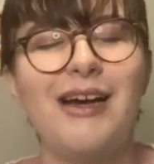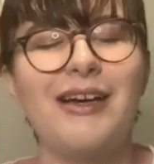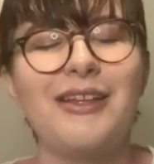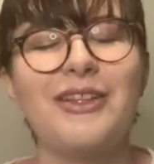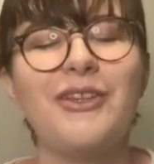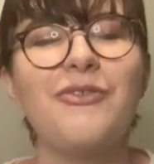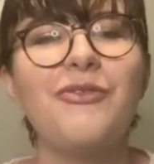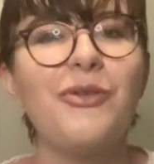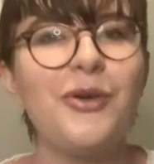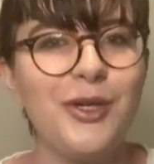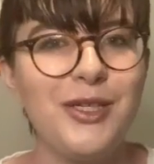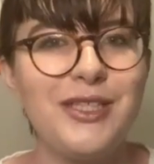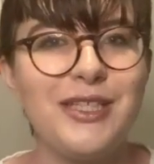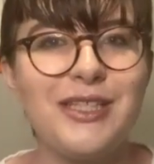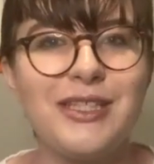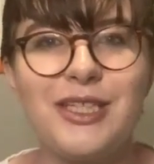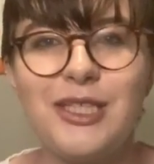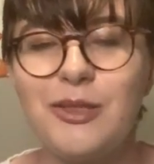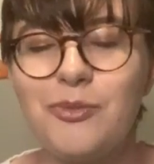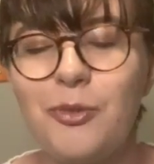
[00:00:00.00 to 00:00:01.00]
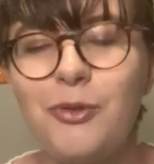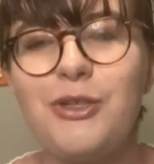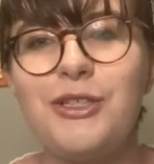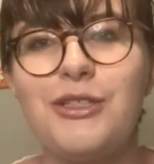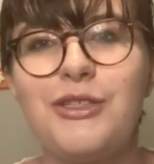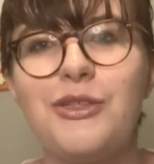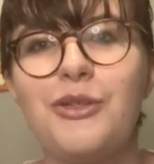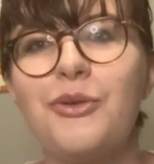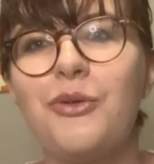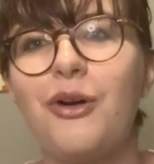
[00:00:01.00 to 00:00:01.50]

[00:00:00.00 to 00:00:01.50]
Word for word: The voices these boys do